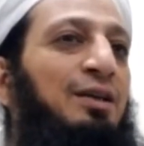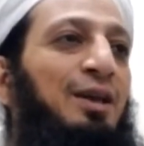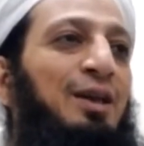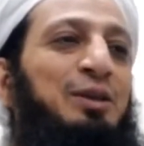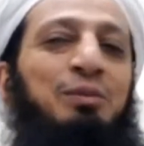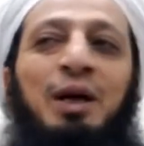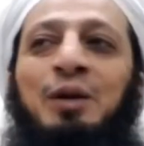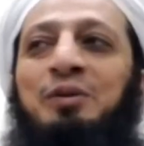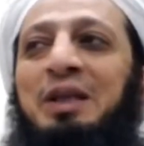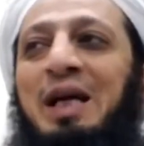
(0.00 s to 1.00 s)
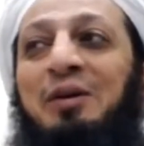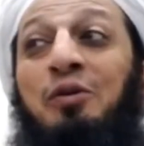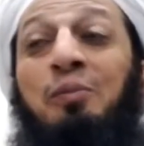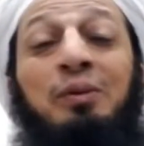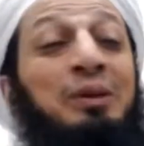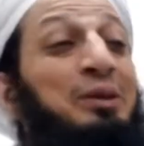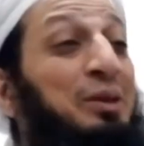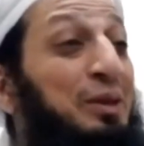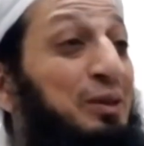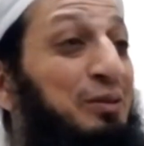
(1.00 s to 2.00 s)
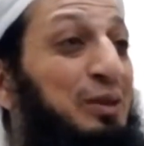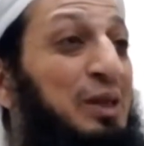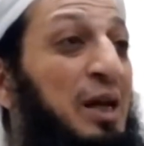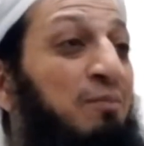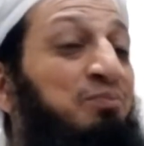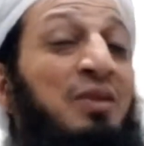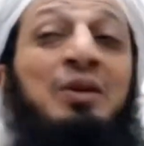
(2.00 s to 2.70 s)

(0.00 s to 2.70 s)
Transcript: Allah subhanahu wa ta'ala opened his heart for Islam.